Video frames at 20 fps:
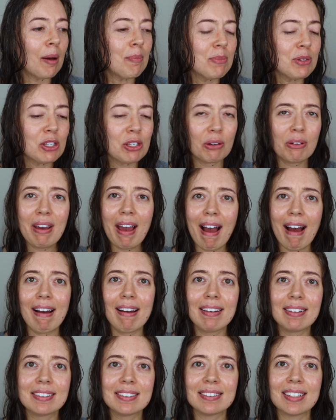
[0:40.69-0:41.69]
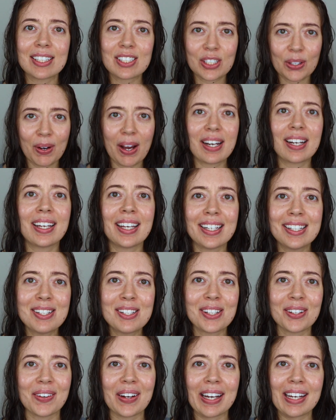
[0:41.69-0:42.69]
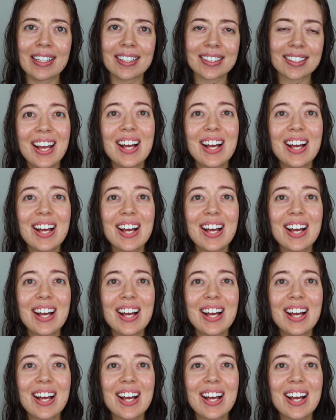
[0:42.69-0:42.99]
So yeah, let's go ahead and get into it.